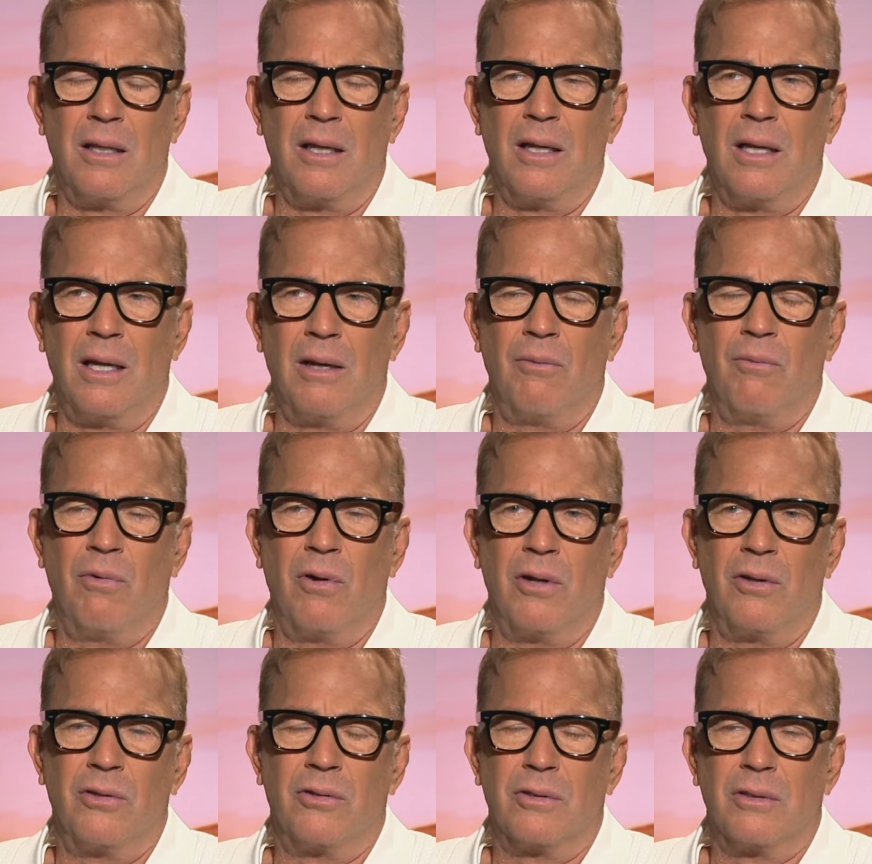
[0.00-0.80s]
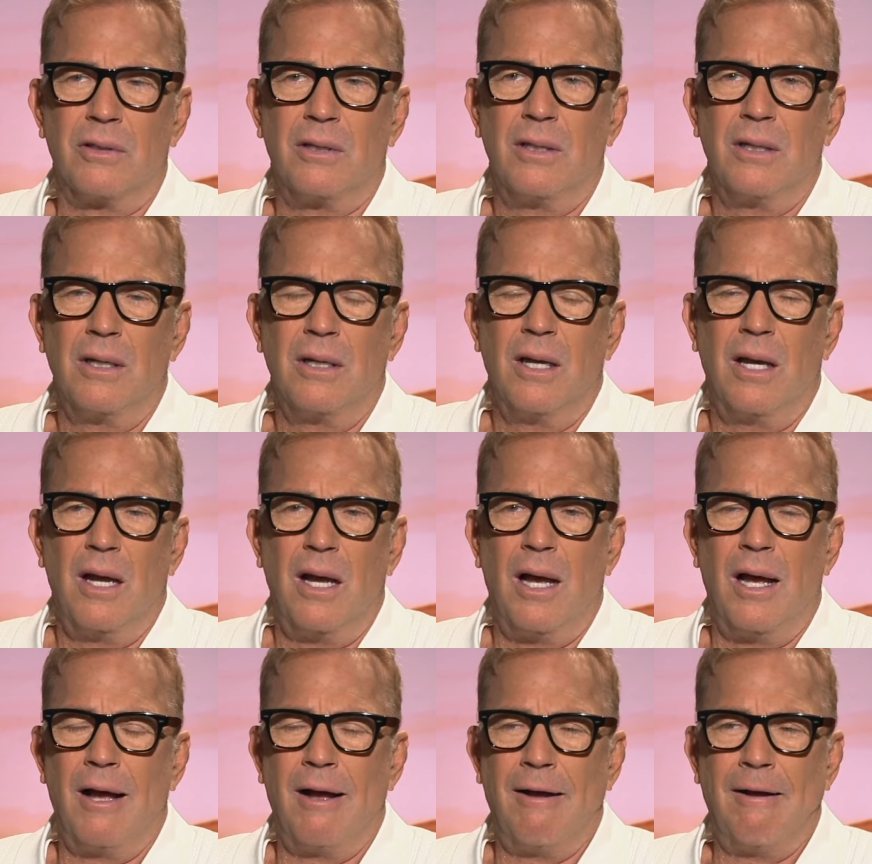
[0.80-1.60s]
it was,
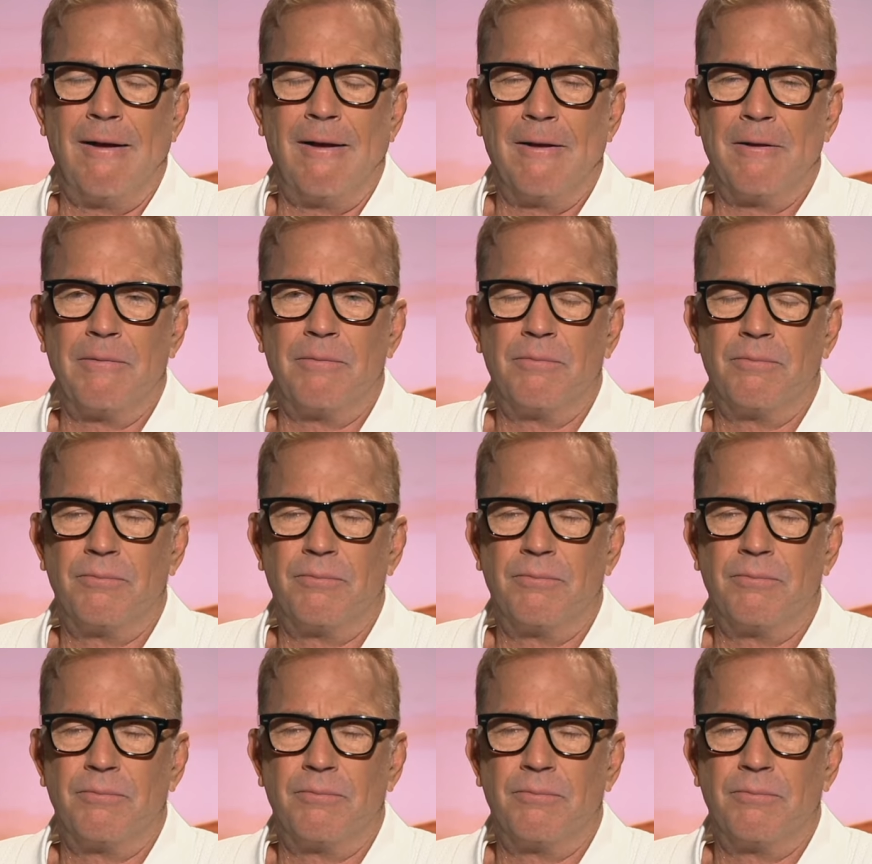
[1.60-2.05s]
I